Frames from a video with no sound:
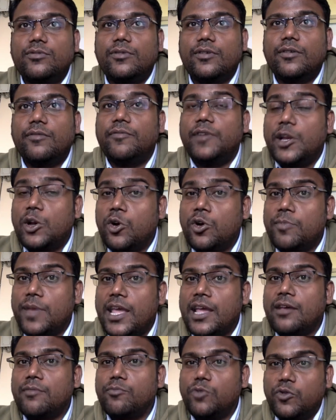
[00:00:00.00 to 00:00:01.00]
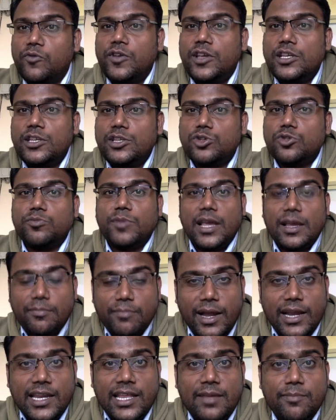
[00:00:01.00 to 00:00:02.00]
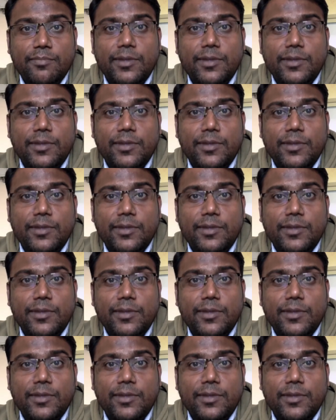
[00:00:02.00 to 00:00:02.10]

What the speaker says: we don't make movies to make money,